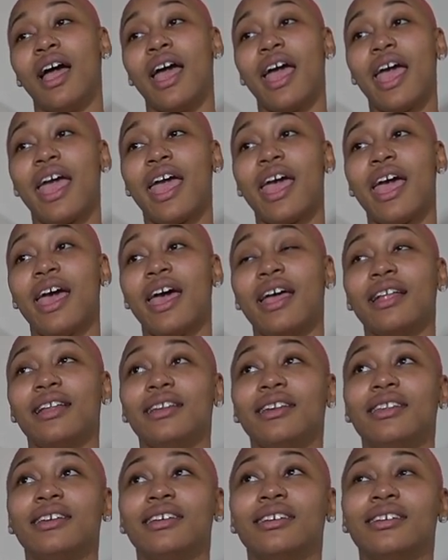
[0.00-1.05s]

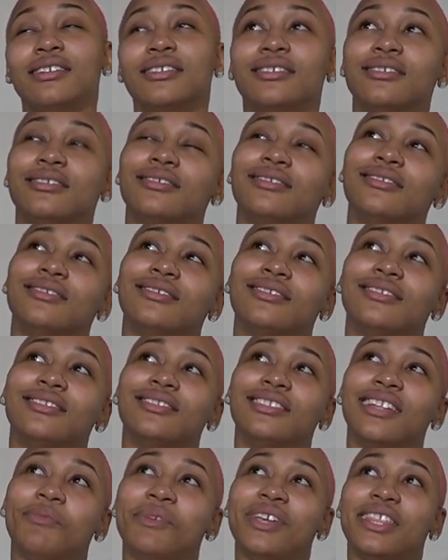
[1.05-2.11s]
And
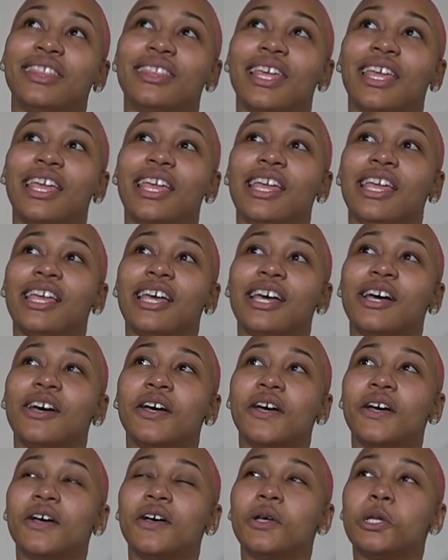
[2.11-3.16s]
let me think
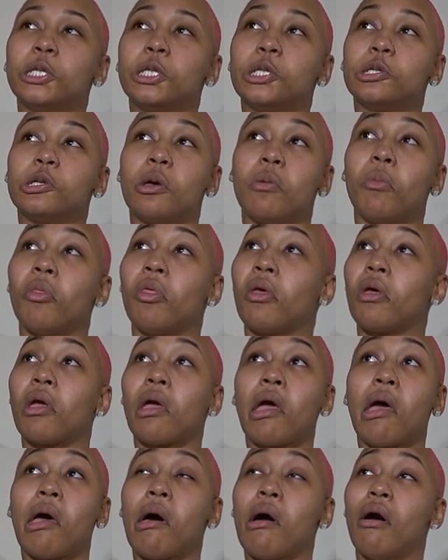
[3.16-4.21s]
of something
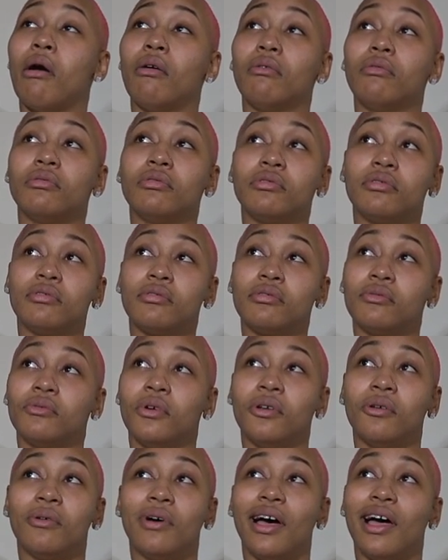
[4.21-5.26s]
else.
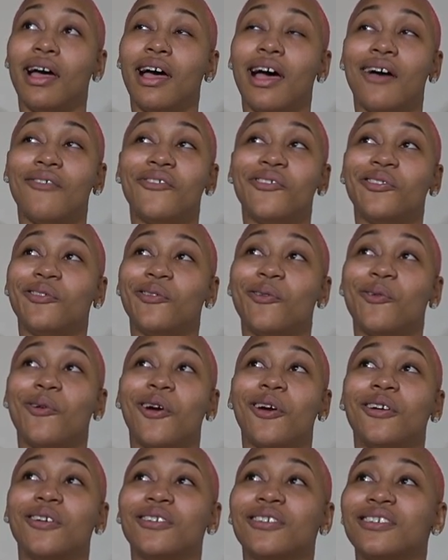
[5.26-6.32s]
What do I have in the
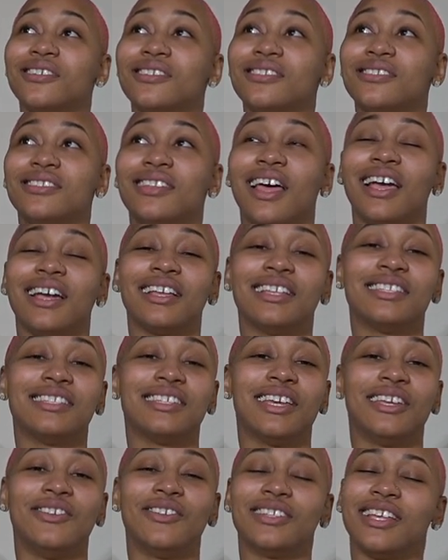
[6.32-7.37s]
works that I can
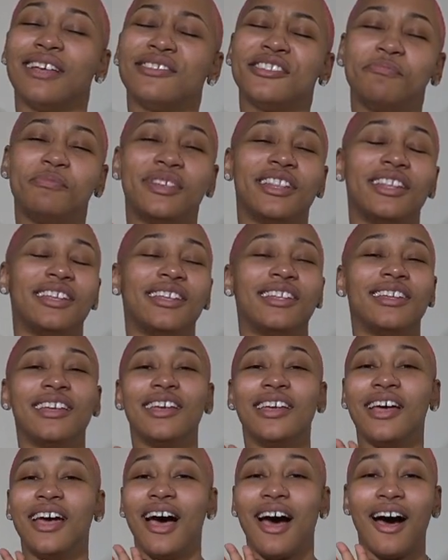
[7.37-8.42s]
tell you? Because I'm spilling
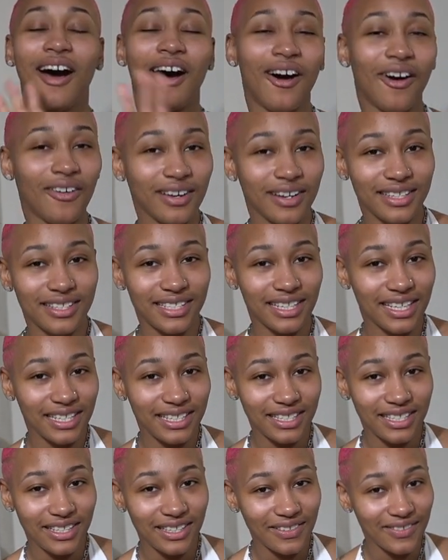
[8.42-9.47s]
all the tea
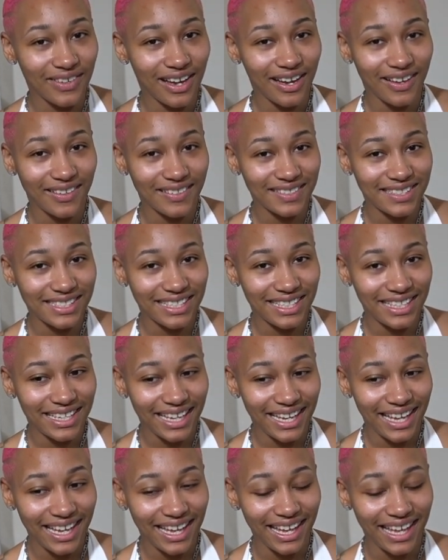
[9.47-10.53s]
to you all
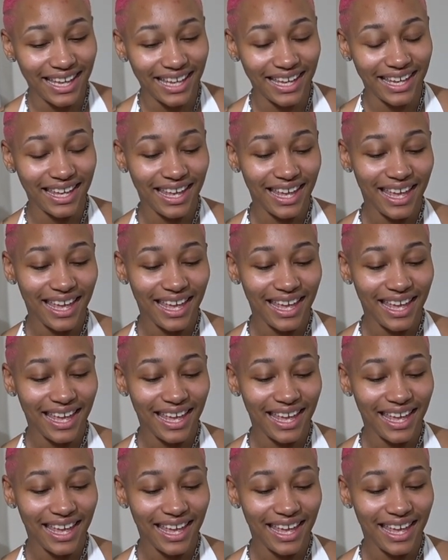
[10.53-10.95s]
today.